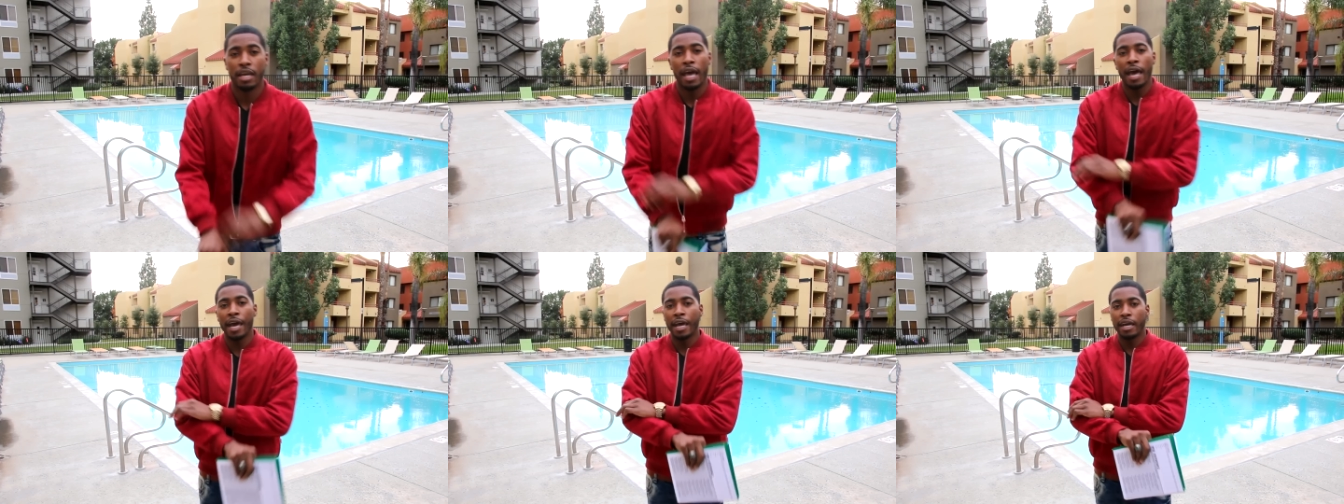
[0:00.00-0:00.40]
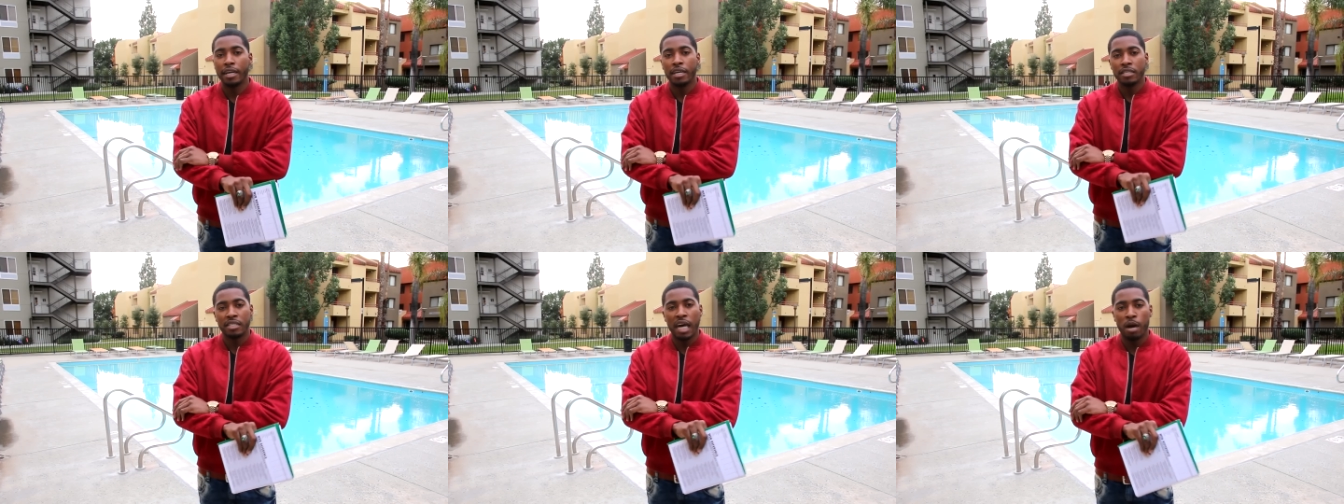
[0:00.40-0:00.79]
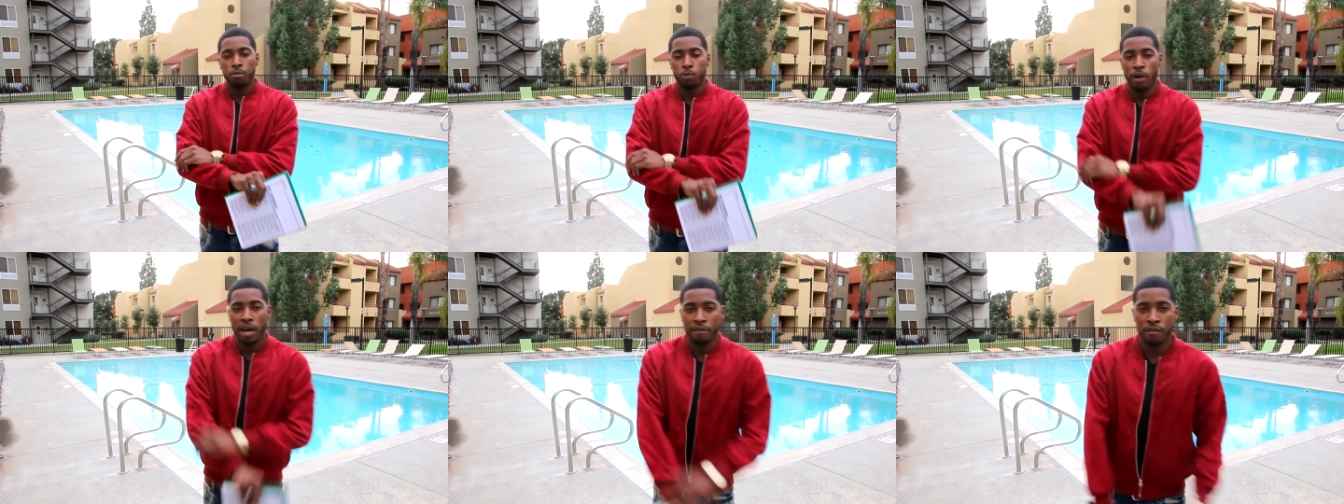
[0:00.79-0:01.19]
Hey,
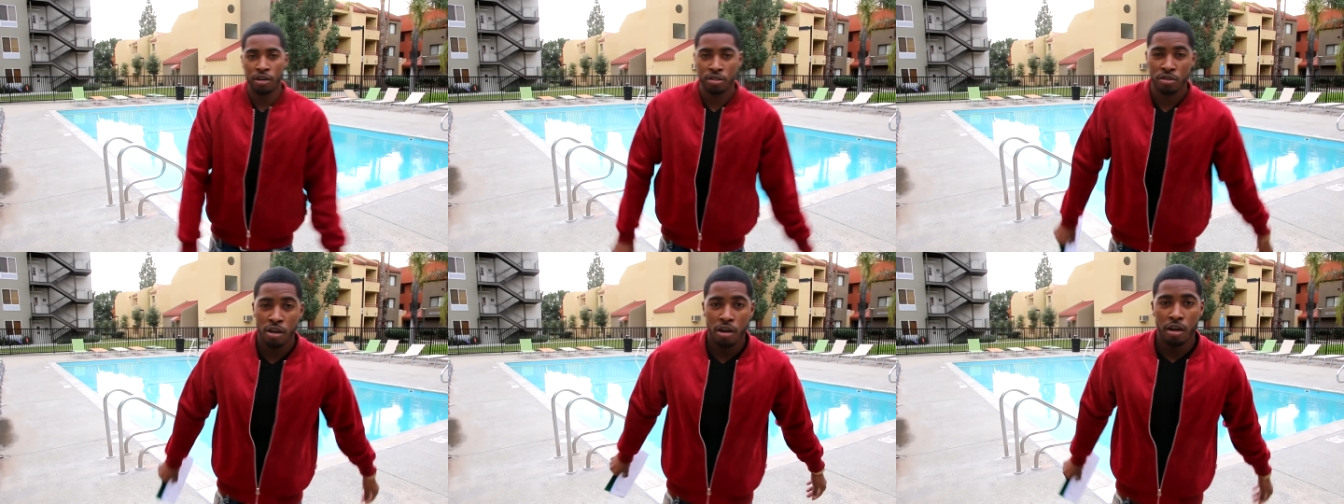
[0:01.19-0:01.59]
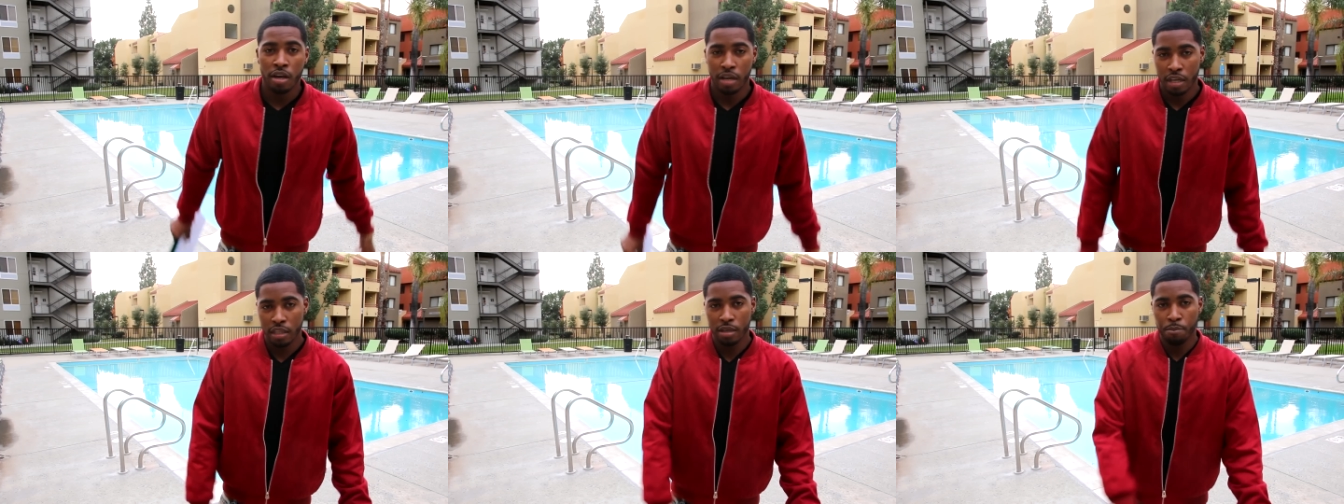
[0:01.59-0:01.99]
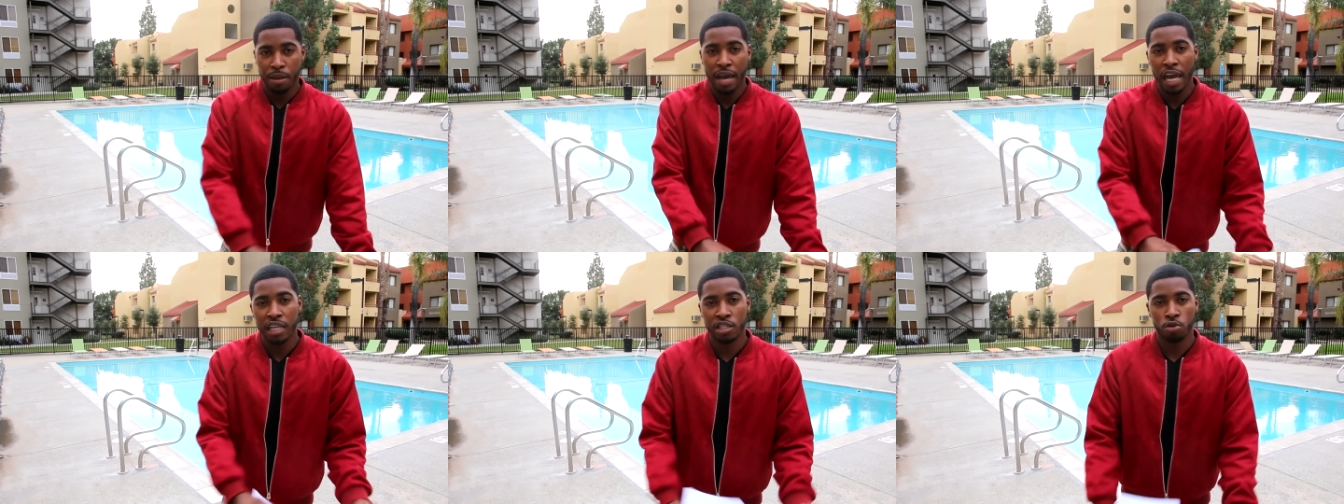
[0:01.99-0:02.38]
Top Wavers, the
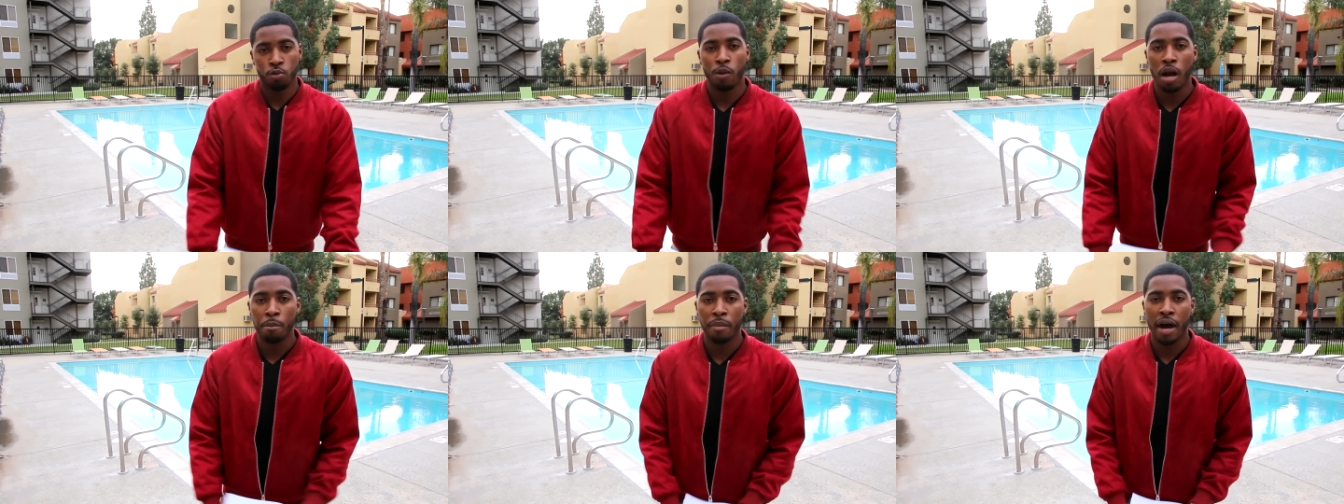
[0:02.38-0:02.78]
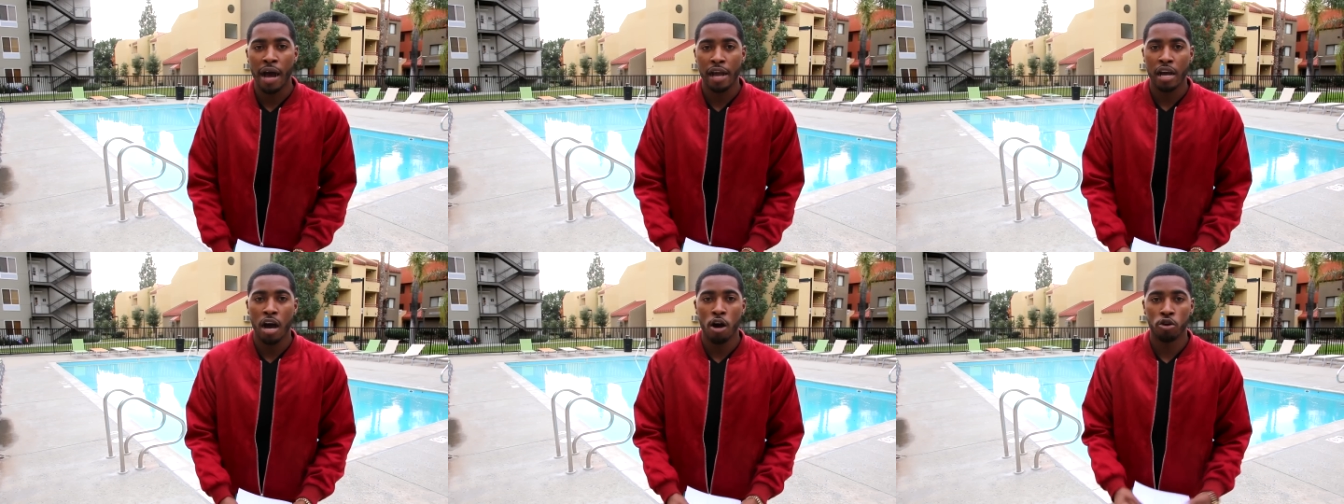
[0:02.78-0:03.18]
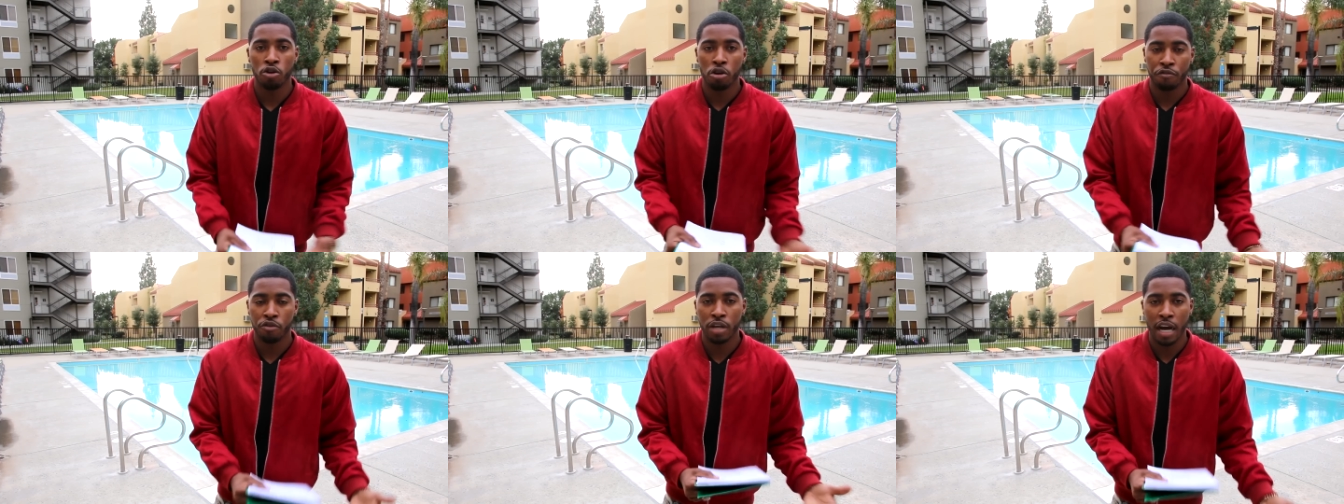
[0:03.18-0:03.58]
page is run by, I don't know if you